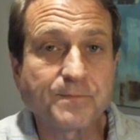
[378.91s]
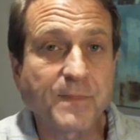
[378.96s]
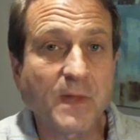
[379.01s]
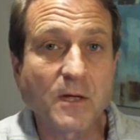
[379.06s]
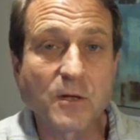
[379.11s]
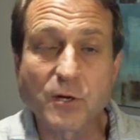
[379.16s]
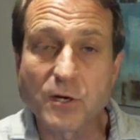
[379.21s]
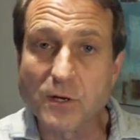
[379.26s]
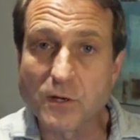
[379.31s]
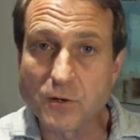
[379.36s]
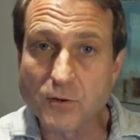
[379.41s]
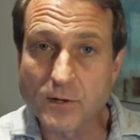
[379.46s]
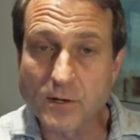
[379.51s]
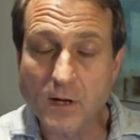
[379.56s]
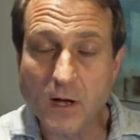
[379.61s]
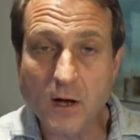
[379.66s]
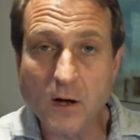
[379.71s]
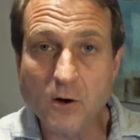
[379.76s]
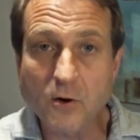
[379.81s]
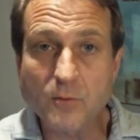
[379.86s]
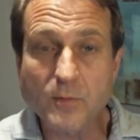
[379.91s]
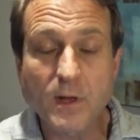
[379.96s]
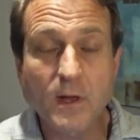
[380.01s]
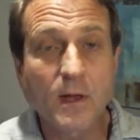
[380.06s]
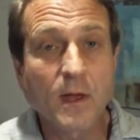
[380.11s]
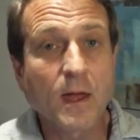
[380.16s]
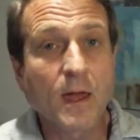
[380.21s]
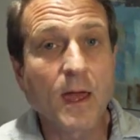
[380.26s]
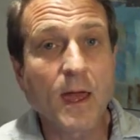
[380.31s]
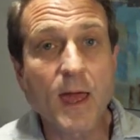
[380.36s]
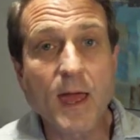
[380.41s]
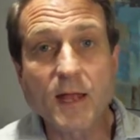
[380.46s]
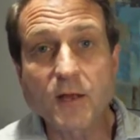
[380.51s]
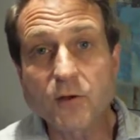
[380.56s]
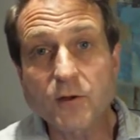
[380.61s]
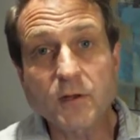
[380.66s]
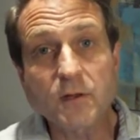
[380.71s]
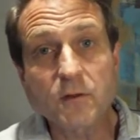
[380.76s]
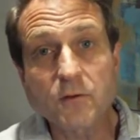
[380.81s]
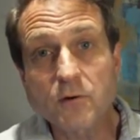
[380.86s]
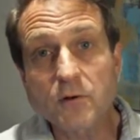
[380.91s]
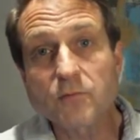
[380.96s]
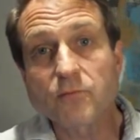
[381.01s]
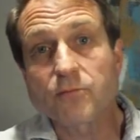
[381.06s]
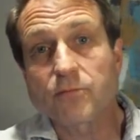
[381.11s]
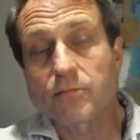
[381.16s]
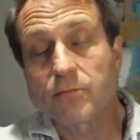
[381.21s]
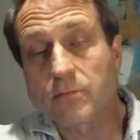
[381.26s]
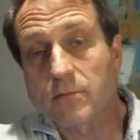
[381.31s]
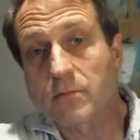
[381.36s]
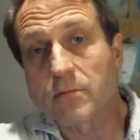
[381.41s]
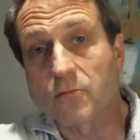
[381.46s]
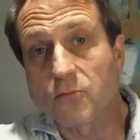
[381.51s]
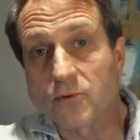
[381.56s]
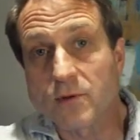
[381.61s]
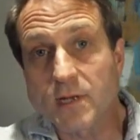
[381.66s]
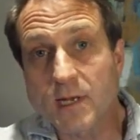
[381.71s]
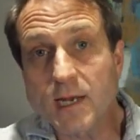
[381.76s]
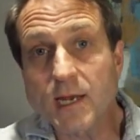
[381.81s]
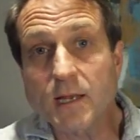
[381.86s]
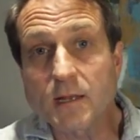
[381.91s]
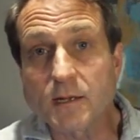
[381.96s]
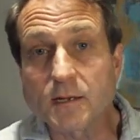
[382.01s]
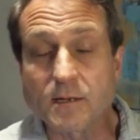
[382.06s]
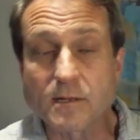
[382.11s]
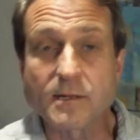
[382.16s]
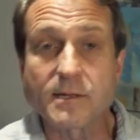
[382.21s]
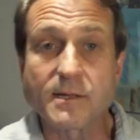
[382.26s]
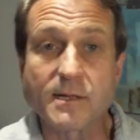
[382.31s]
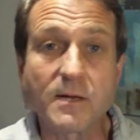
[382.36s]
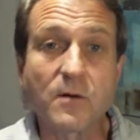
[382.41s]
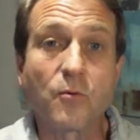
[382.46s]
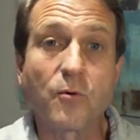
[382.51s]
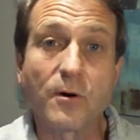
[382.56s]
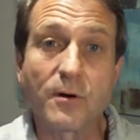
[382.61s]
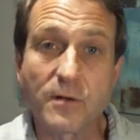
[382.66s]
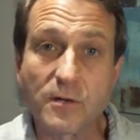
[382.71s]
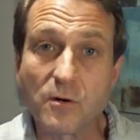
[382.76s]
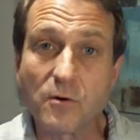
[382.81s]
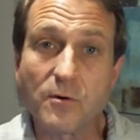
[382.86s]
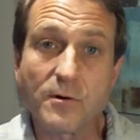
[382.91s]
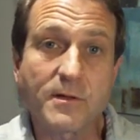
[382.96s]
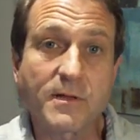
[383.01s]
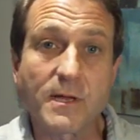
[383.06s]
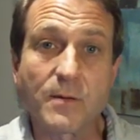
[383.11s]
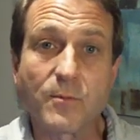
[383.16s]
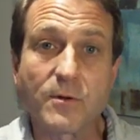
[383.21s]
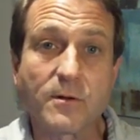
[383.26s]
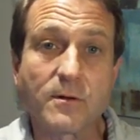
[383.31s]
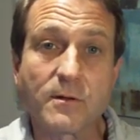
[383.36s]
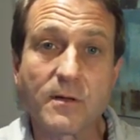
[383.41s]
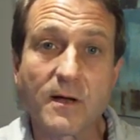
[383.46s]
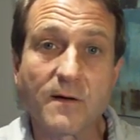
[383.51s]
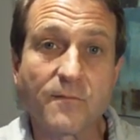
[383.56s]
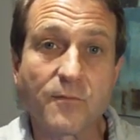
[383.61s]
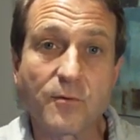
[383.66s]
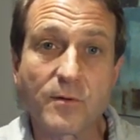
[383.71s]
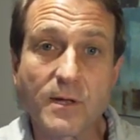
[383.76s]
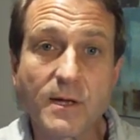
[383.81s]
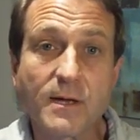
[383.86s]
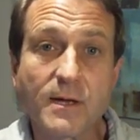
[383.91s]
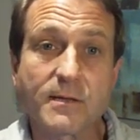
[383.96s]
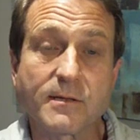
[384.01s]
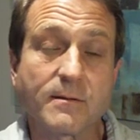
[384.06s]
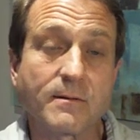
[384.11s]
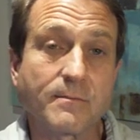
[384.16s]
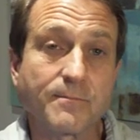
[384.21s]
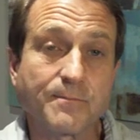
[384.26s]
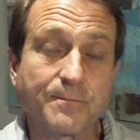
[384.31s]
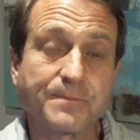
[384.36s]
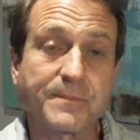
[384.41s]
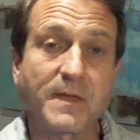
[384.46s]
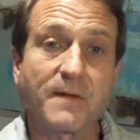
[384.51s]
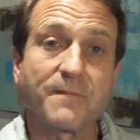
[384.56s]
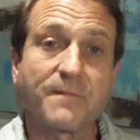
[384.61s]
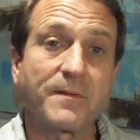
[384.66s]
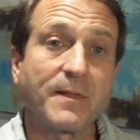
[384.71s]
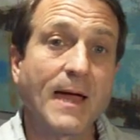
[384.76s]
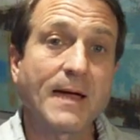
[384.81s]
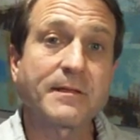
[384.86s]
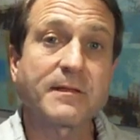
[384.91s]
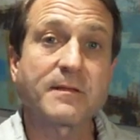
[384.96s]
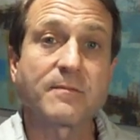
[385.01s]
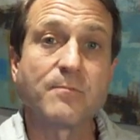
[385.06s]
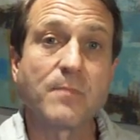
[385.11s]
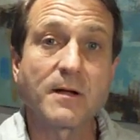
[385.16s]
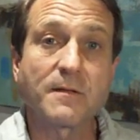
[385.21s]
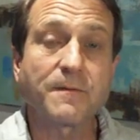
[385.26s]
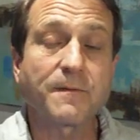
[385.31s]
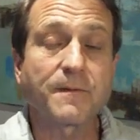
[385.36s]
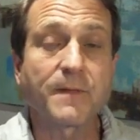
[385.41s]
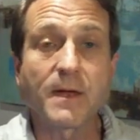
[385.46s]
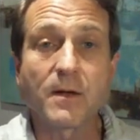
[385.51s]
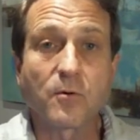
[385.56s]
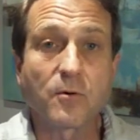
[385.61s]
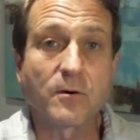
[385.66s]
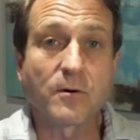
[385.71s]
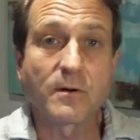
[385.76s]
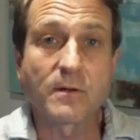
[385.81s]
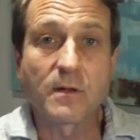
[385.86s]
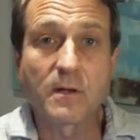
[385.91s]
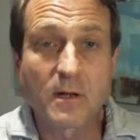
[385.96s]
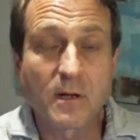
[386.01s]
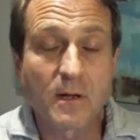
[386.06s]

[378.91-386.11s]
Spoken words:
You can do it at home, and you can do it routinely to see where you or someone you love really is. And if last month they were